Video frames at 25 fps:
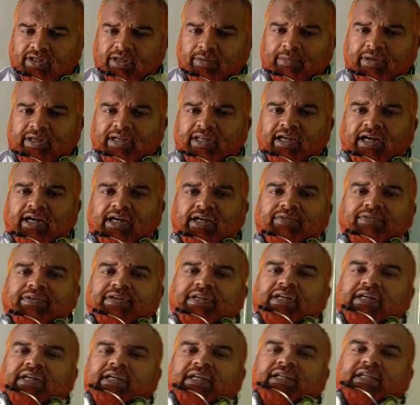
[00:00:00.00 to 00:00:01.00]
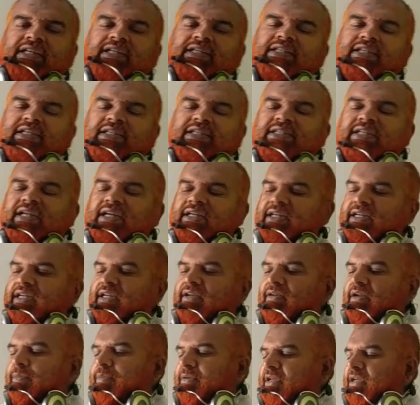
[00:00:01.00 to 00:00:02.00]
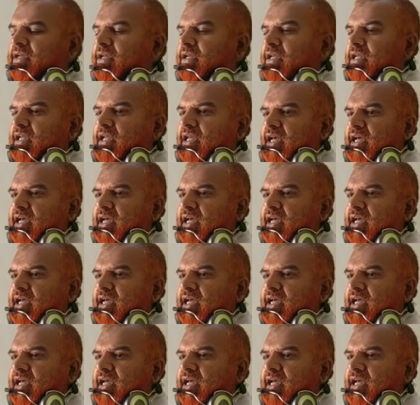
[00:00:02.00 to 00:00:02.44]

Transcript: many artificial techniques they started developing